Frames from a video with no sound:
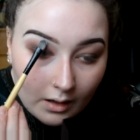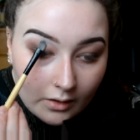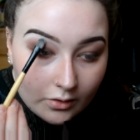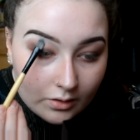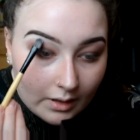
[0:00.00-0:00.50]

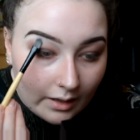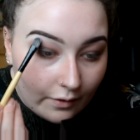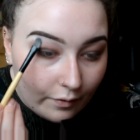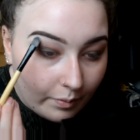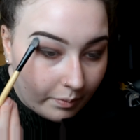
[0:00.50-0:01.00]
and just kind
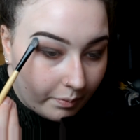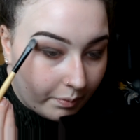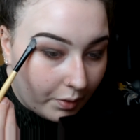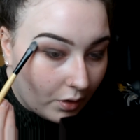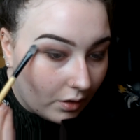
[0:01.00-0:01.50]
of
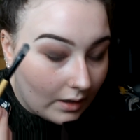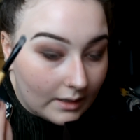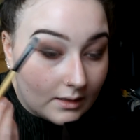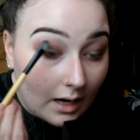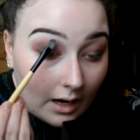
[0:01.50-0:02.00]
pull
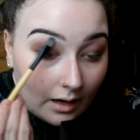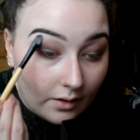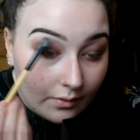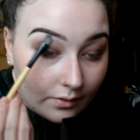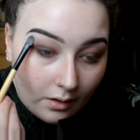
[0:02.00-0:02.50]
it
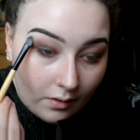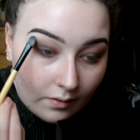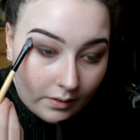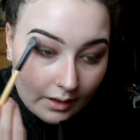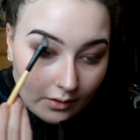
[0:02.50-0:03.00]
down
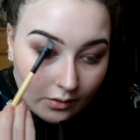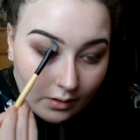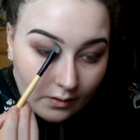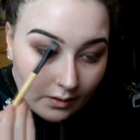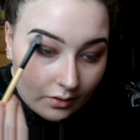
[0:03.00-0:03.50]
over that
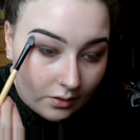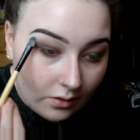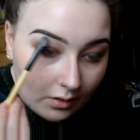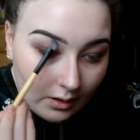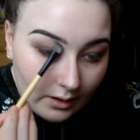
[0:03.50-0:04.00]
transition
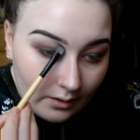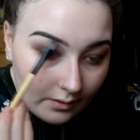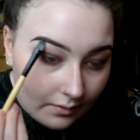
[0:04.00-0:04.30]
colour,